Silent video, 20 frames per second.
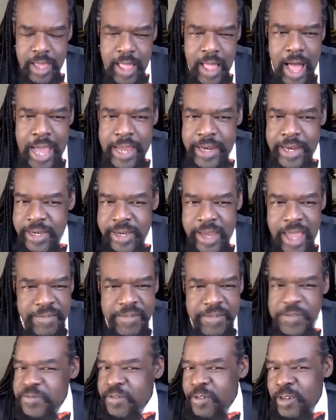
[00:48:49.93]
I didn't have a
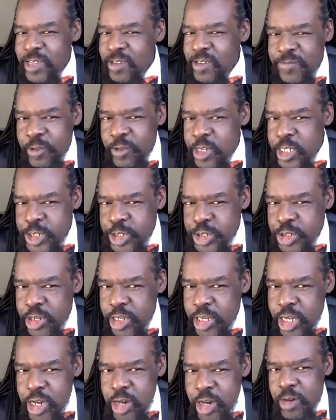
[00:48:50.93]
voice
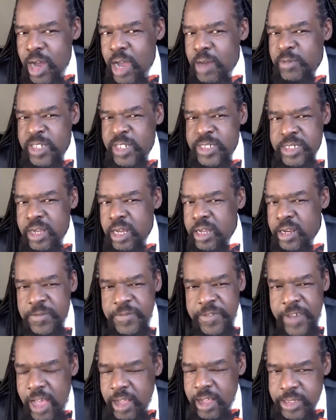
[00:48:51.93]
studio. I wasn't on a
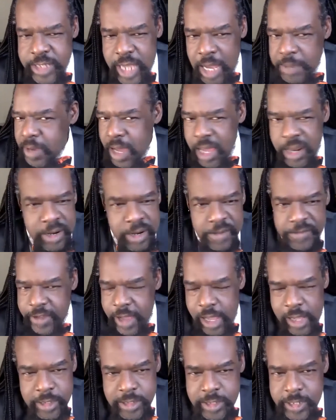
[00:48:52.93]
faculty. I'm not on a
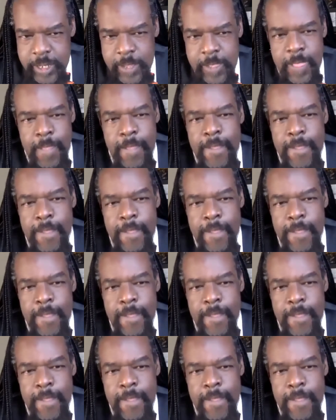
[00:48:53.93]
faculty.